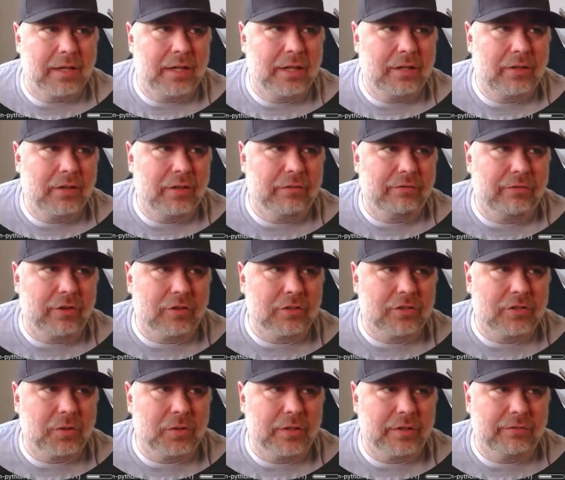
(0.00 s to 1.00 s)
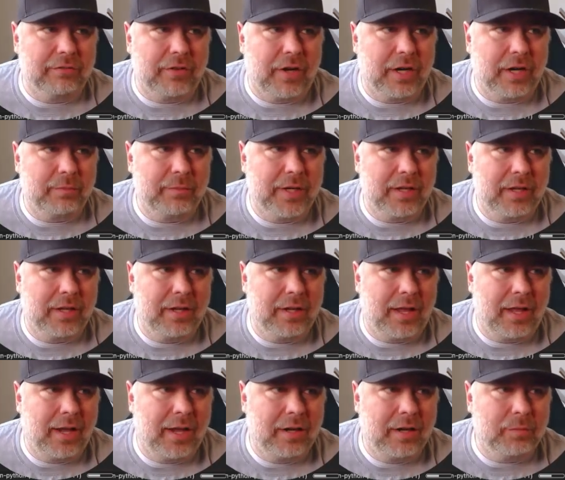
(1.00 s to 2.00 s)
into the virtual environment in
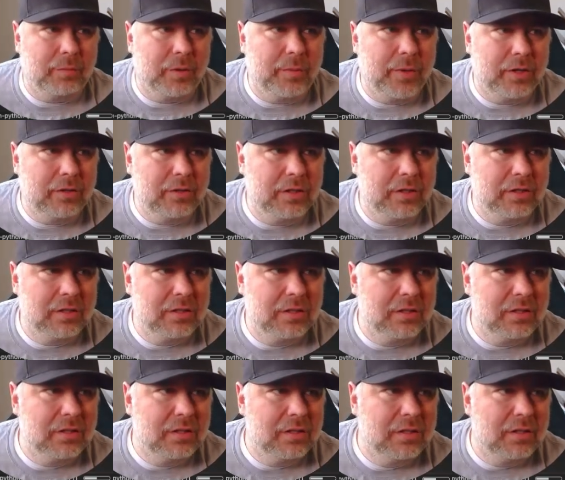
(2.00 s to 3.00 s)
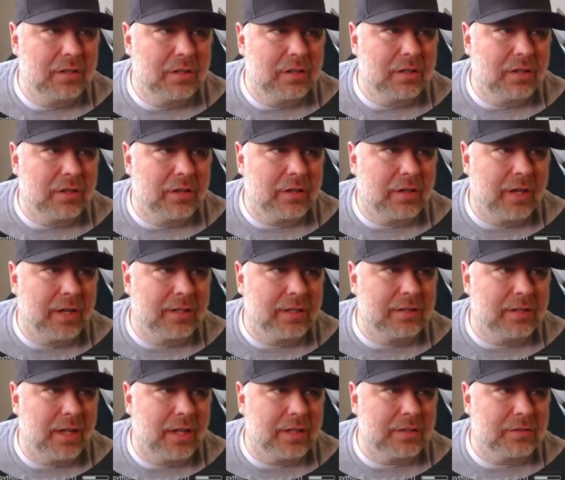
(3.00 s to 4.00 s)
editable mode. Okay,
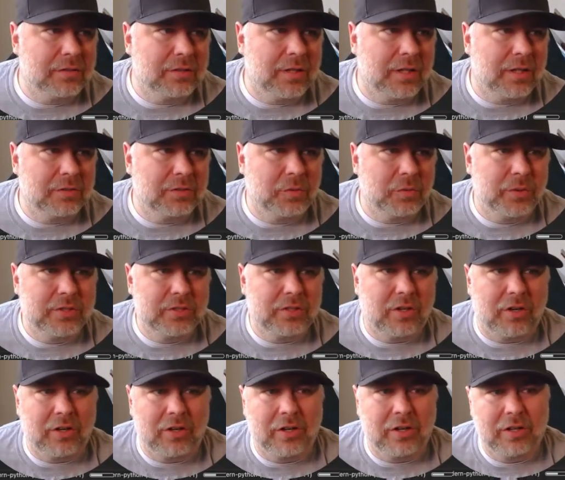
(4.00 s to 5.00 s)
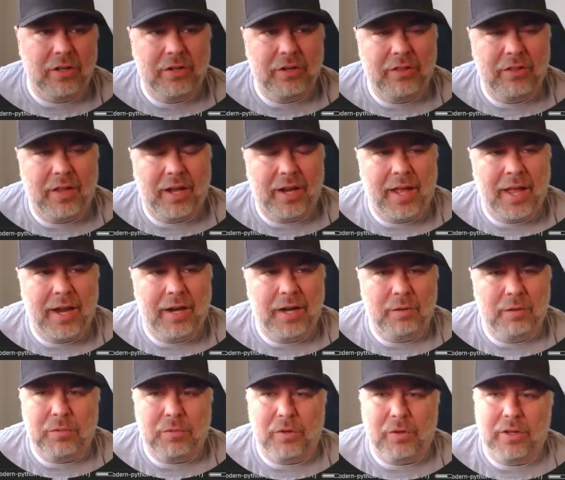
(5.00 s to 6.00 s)
so that's what we saw earlier, that
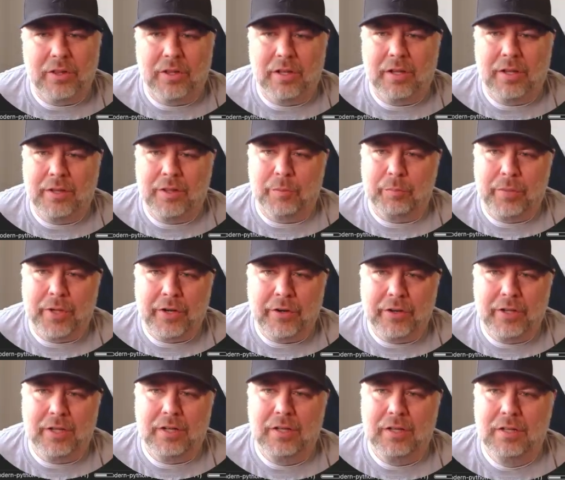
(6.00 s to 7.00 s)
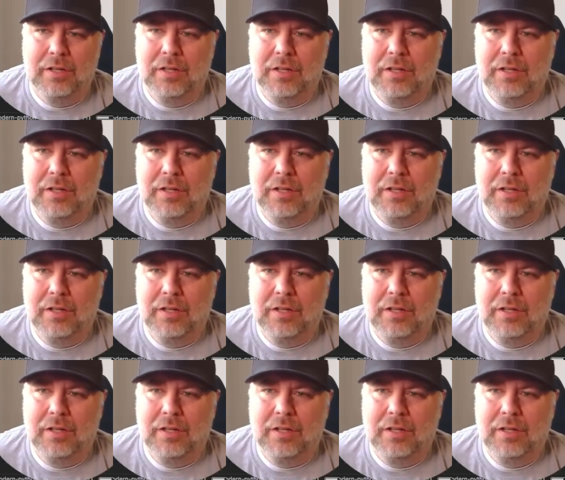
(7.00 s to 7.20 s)
editable and the period.